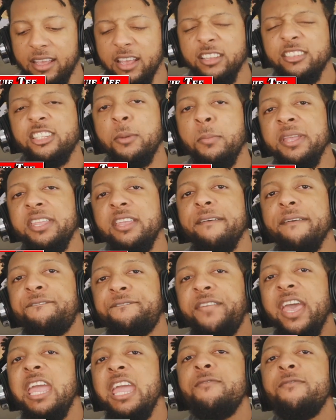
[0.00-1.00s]
Some of your
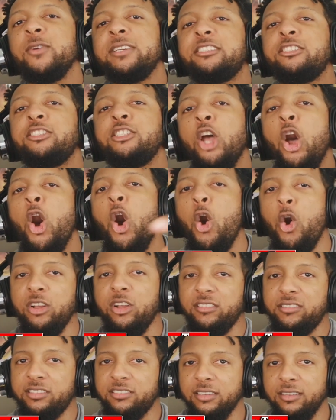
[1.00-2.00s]
favorite
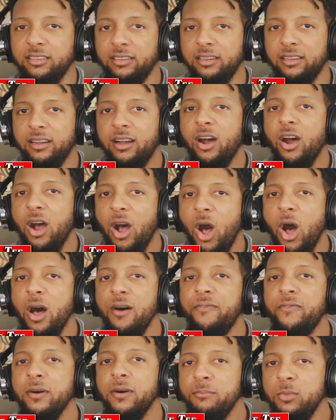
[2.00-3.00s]
songs are
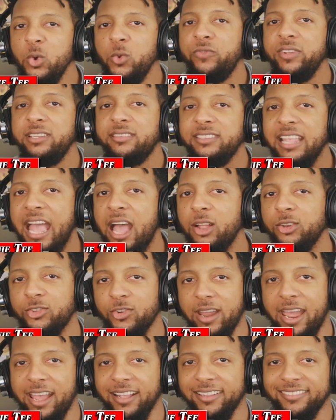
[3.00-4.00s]
off of movie
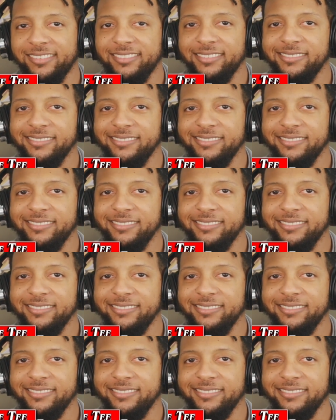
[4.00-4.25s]
soundtracks.